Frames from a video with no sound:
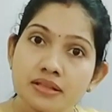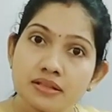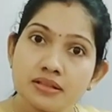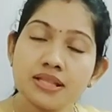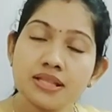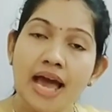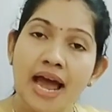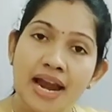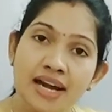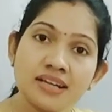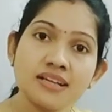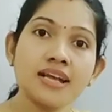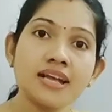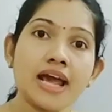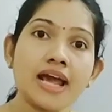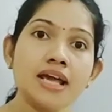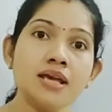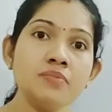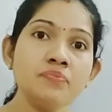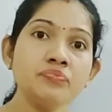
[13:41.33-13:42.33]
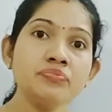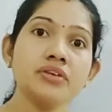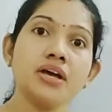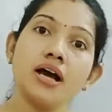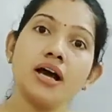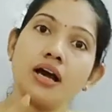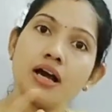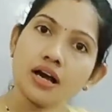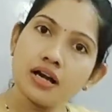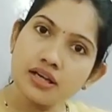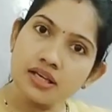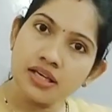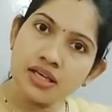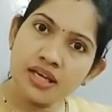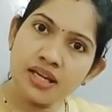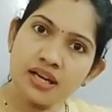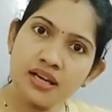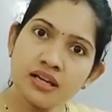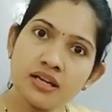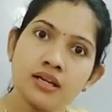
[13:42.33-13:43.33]
that time
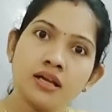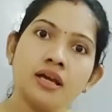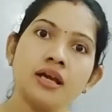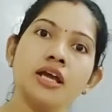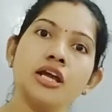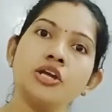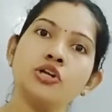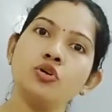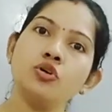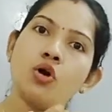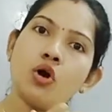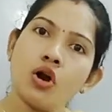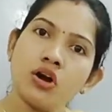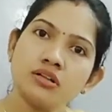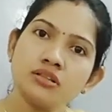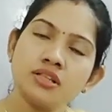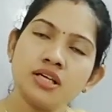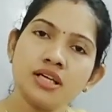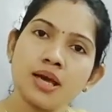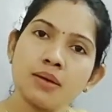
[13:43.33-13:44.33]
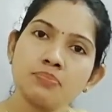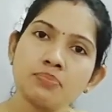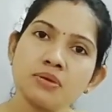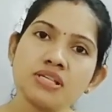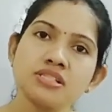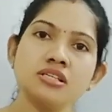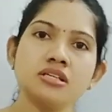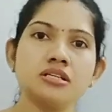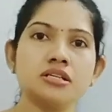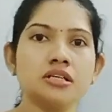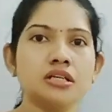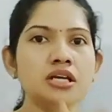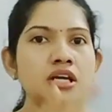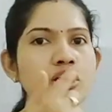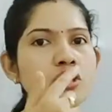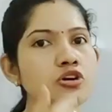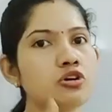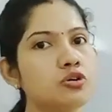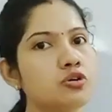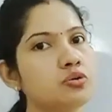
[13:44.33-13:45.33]
again it got the
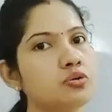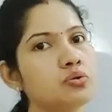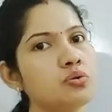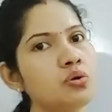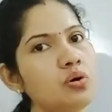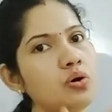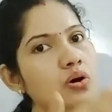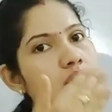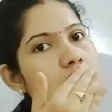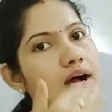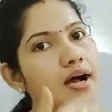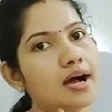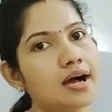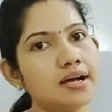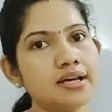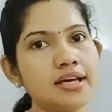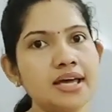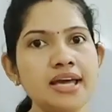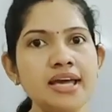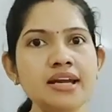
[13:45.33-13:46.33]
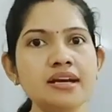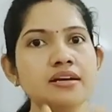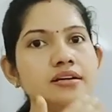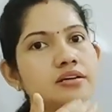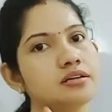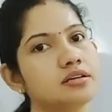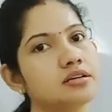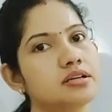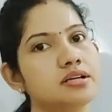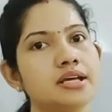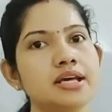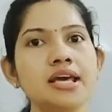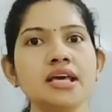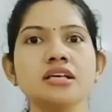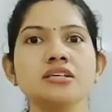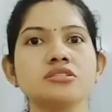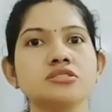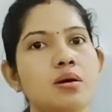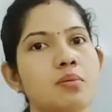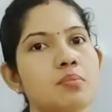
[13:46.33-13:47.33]
capacity to again
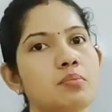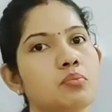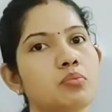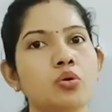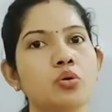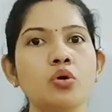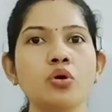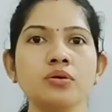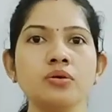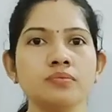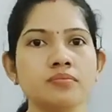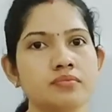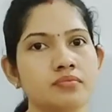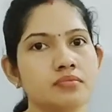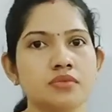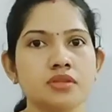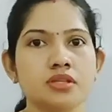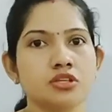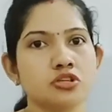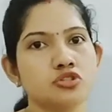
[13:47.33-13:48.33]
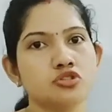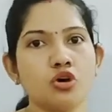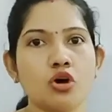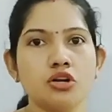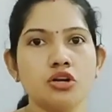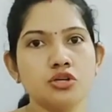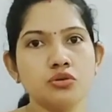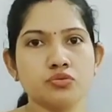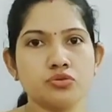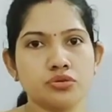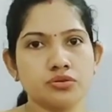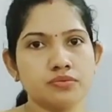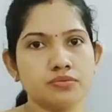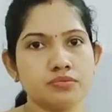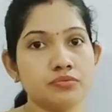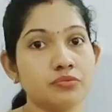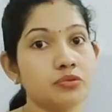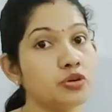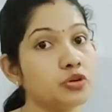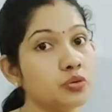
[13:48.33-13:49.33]
take some more solute
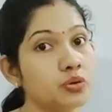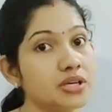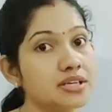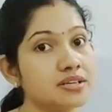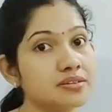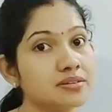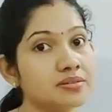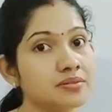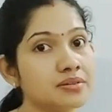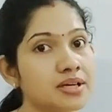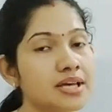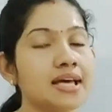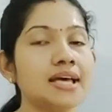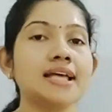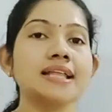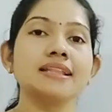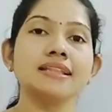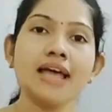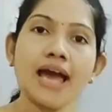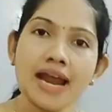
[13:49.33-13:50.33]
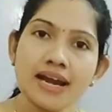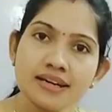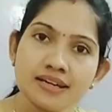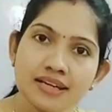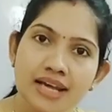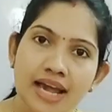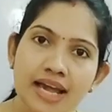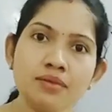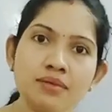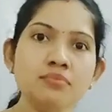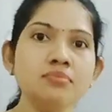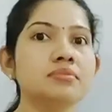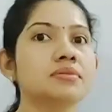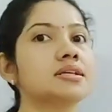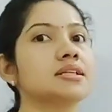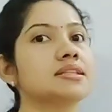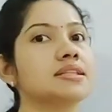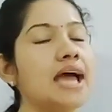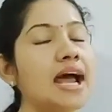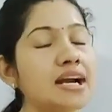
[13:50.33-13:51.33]
to it. That time
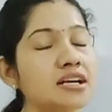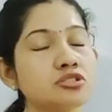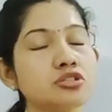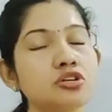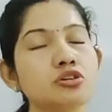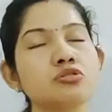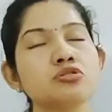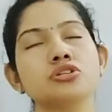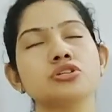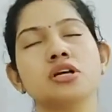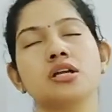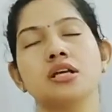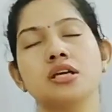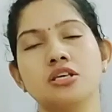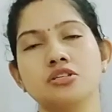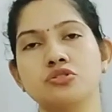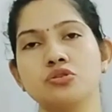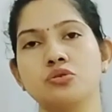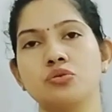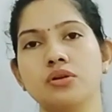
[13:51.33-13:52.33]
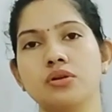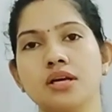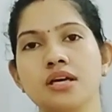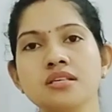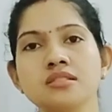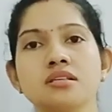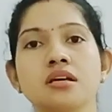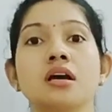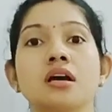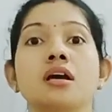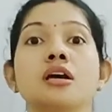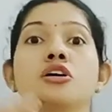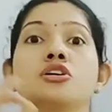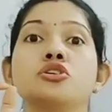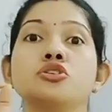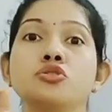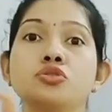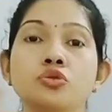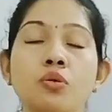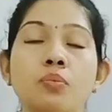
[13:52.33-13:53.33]
that solution is known as
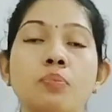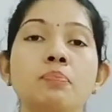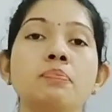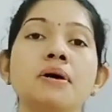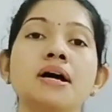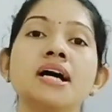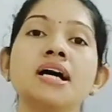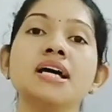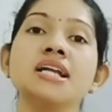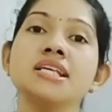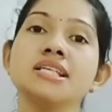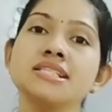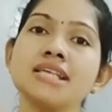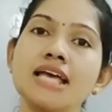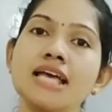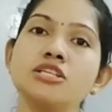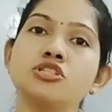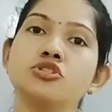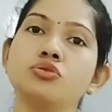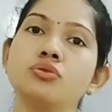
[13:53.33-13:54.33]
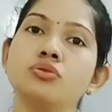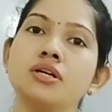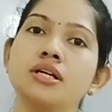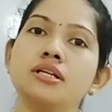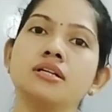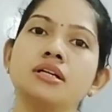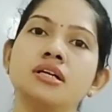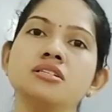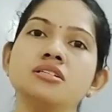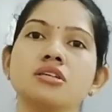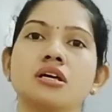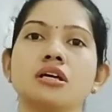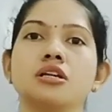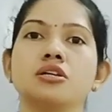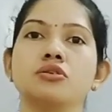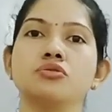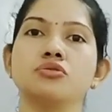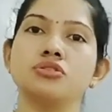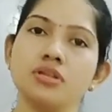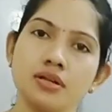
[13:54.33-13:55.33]
supersaturated
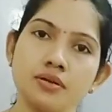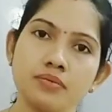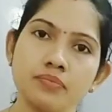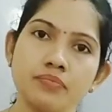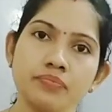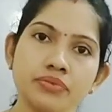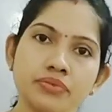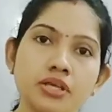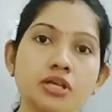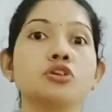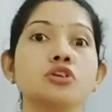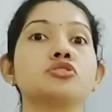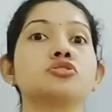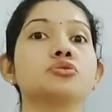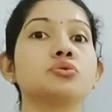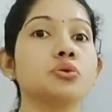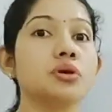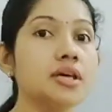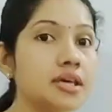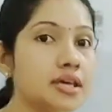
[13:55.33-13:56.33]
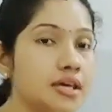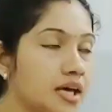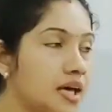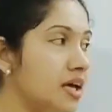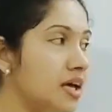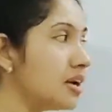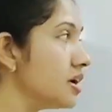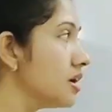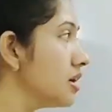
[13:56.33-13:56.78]
solution. So here